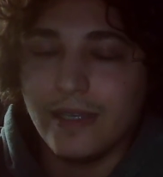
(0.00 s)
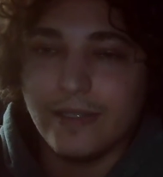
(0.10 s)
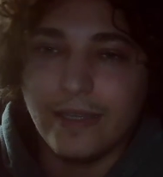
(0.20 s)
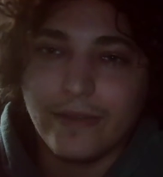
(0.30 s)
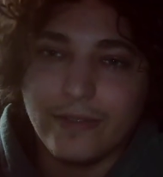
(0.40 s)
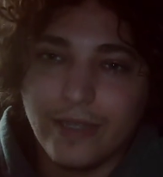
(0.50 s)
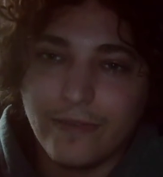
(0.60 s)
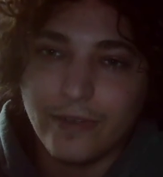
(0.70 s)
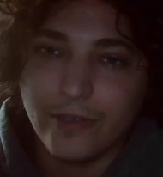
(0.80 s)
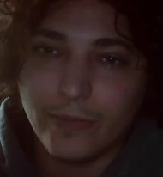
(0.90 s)
now I do that
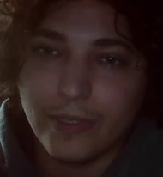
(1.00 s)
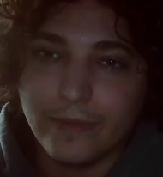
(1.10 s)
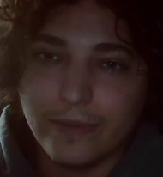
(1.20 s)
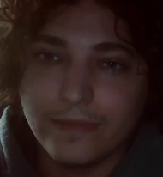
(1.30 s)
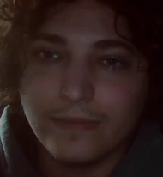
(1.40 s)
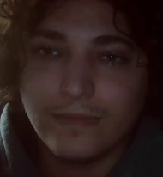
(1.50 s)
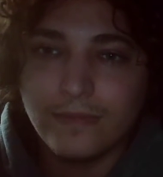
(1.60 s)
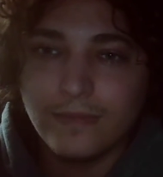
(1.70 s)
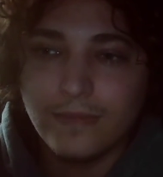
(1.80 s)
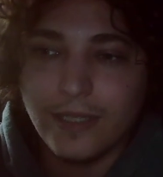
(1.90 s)
for other people.
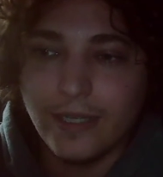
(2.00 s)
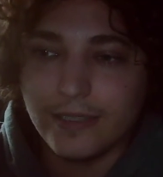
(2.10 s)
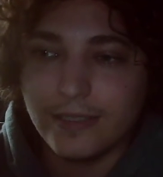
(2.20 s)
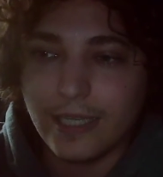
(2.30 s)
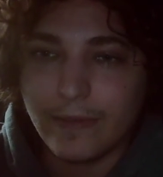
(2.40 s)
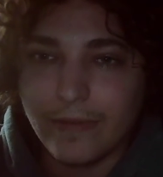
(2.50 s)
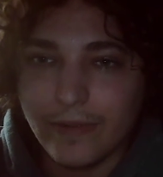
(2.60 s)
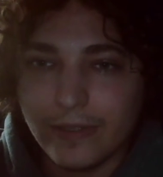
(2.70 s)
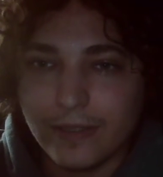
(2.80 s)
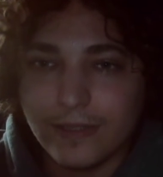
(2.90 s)
It doesn't take me
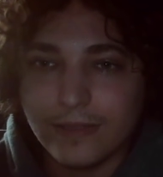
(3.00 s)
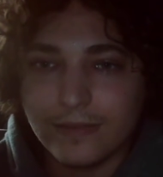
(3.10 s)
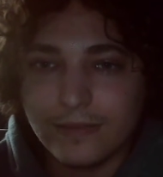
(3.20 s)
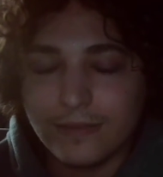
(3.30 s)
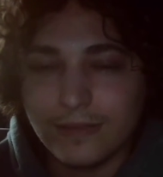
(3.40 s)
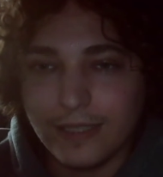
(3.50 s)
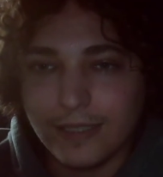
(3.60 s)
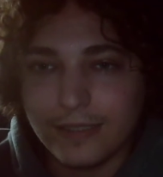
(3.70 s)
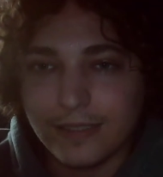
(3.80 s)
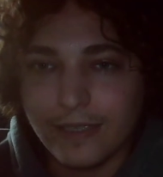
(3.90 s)
very long, and
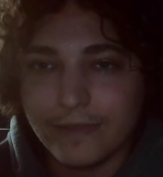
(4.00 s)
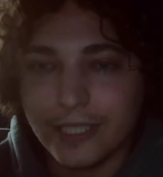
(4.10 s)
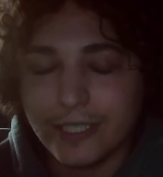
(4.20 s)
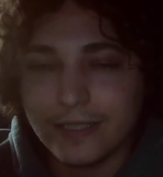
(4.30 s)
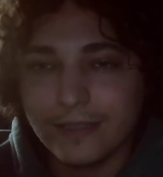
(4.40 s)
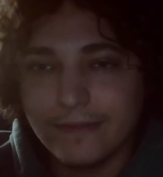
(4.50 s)
it's life-changing.